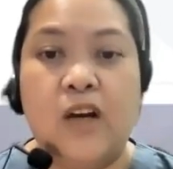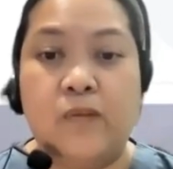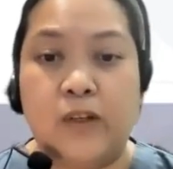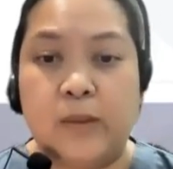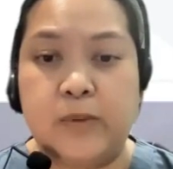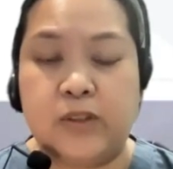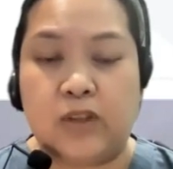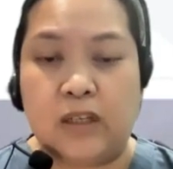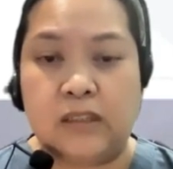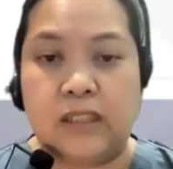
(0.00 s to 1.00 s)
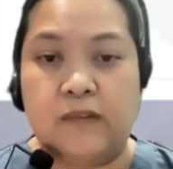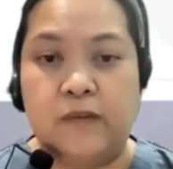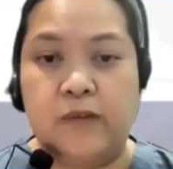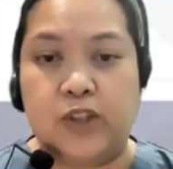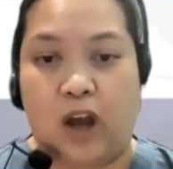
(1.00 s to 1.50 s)
For obstructive
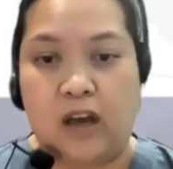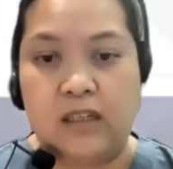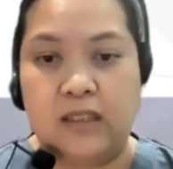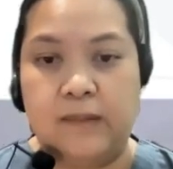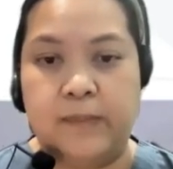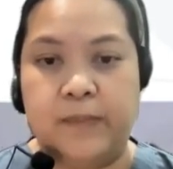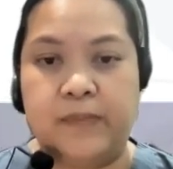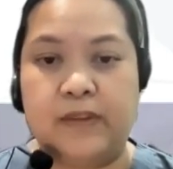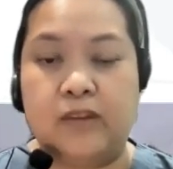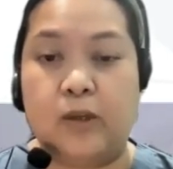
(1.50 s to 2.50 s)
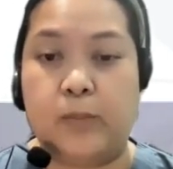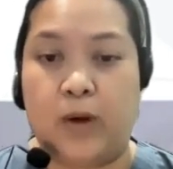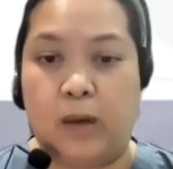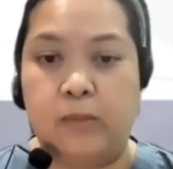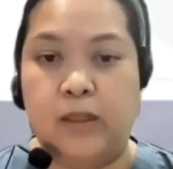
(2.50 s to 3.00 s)
shock, the
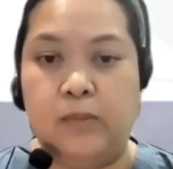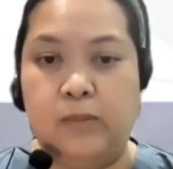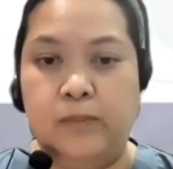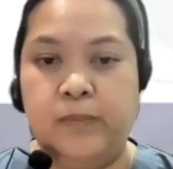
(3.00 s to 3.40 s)
problem